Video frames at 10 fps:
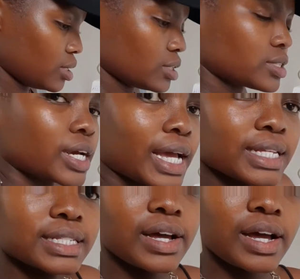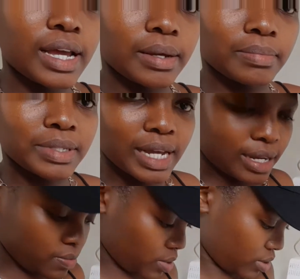So guys, now I am
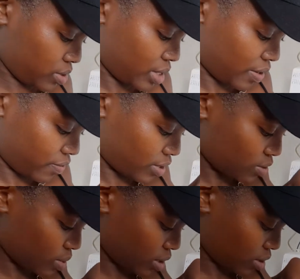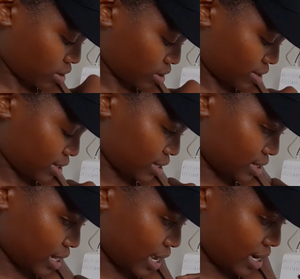done. We're going to have this one on this
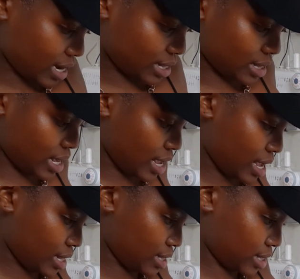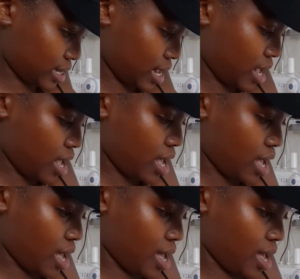side like that,
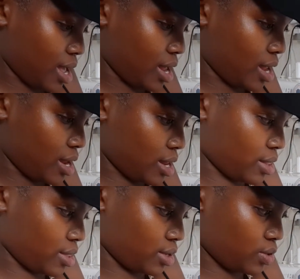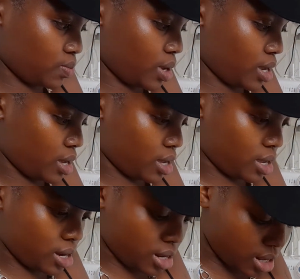and this one